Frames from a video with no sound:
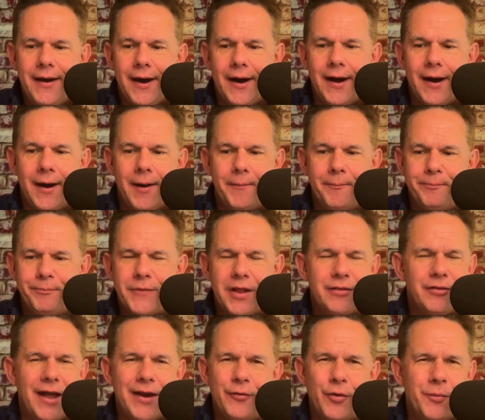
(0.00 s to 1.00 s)

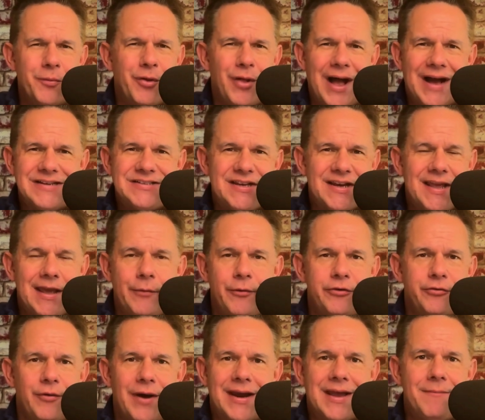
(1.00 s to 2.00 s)
Lightroom Classic, it
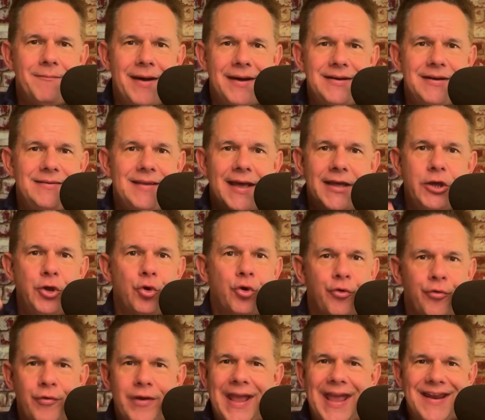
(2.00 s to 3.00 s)
was recommended that you
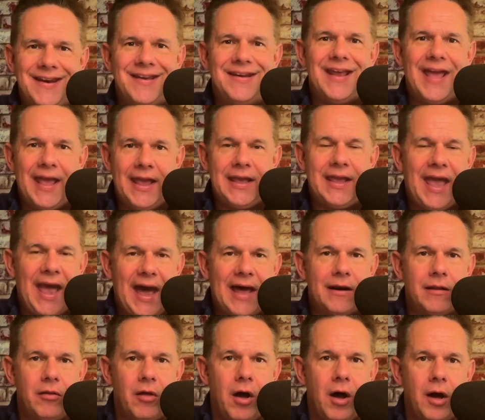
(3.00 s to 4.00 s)
created a
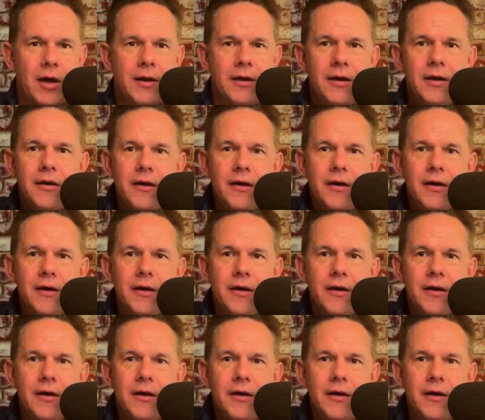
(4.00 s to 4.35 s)
catalog